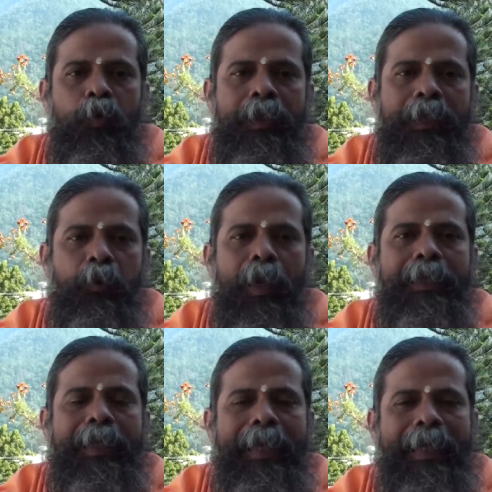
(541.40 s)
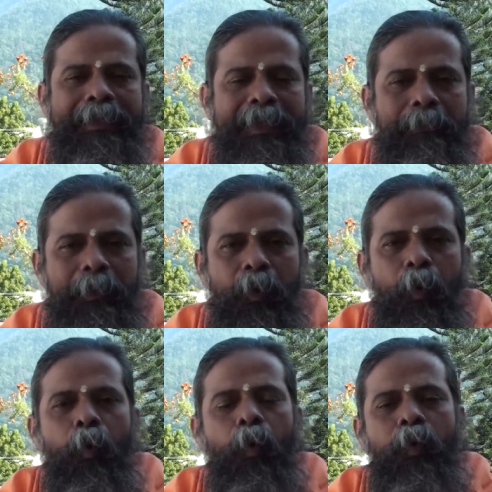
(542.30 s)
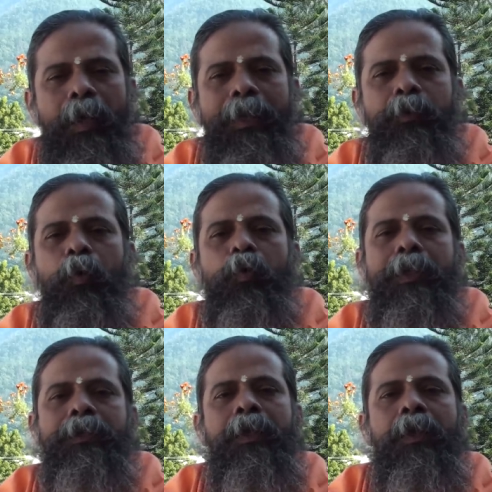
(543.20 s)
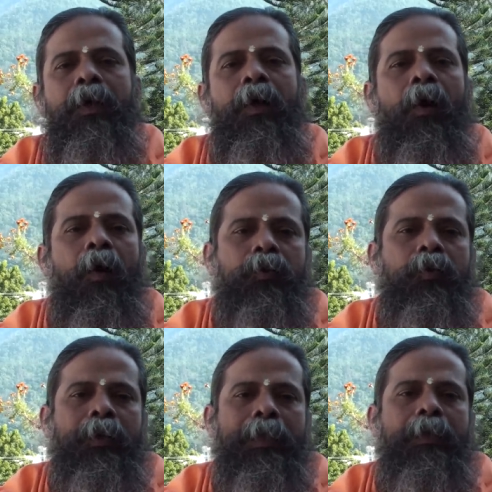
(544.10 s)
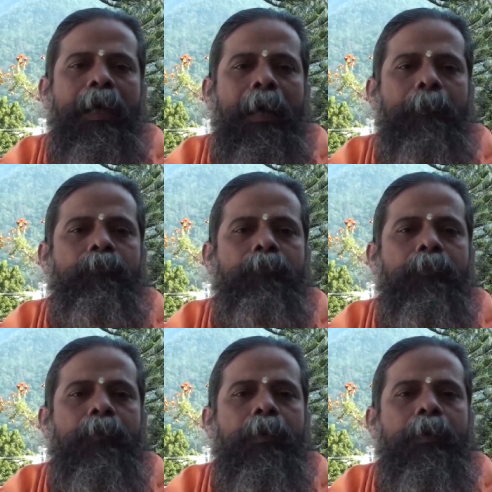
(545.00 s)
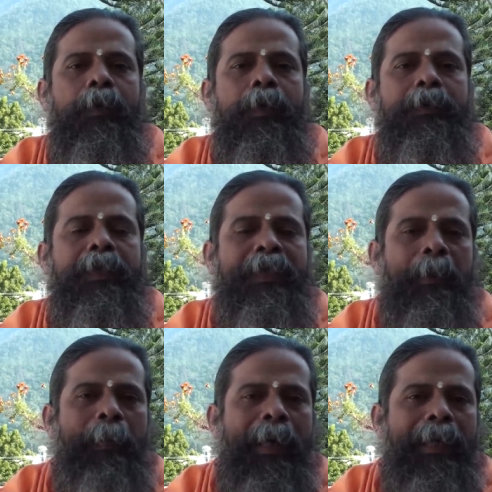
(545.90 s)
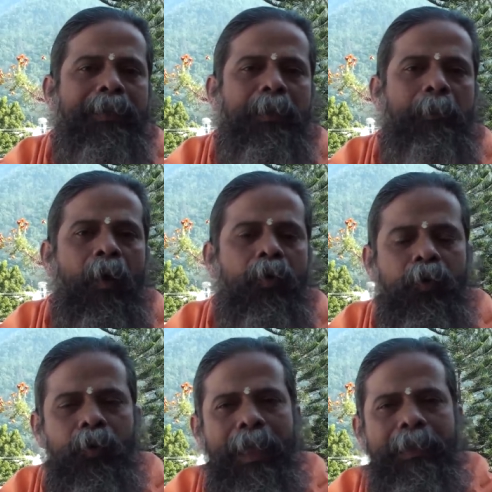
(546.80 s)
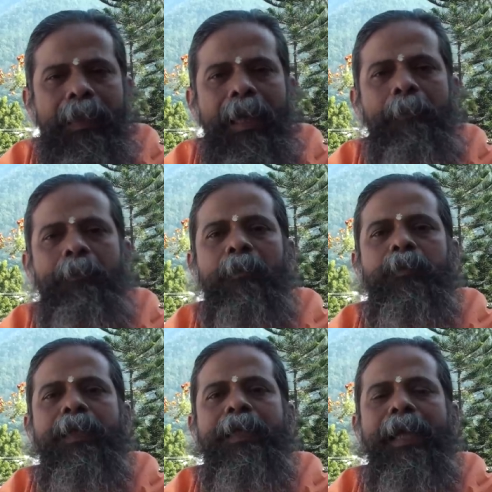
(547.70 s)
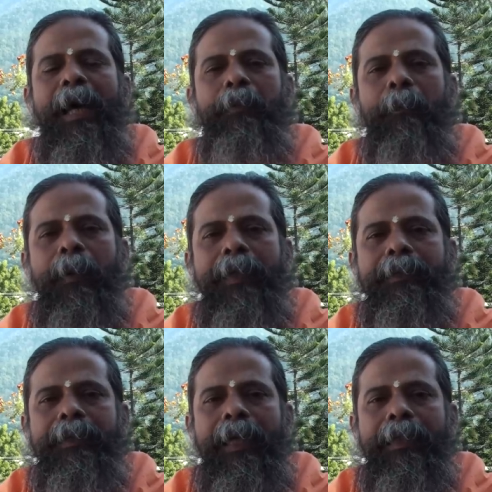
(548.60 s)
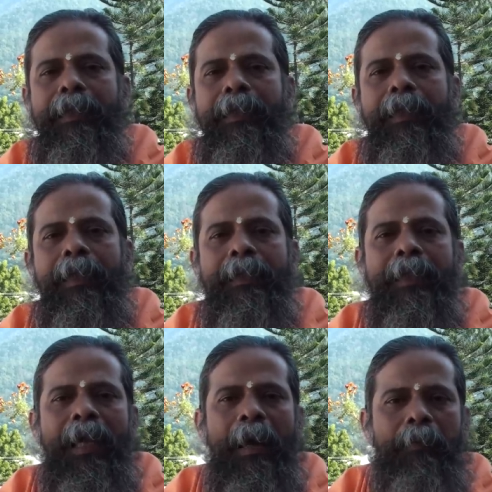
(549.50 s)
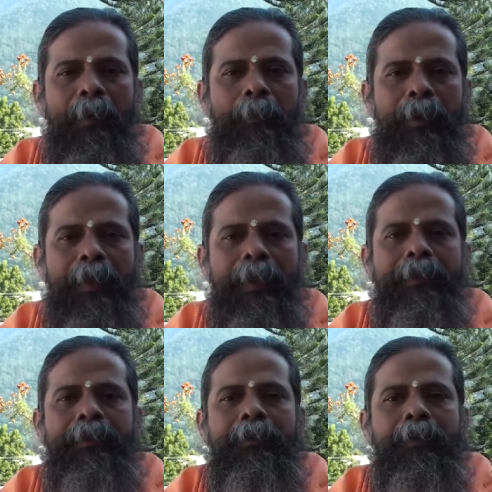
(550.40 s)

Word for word: So this one can achieve only through this Hamsa Sadhana. The difference of Hamsa Sadhana from the Kriya proper is that Kriya proper is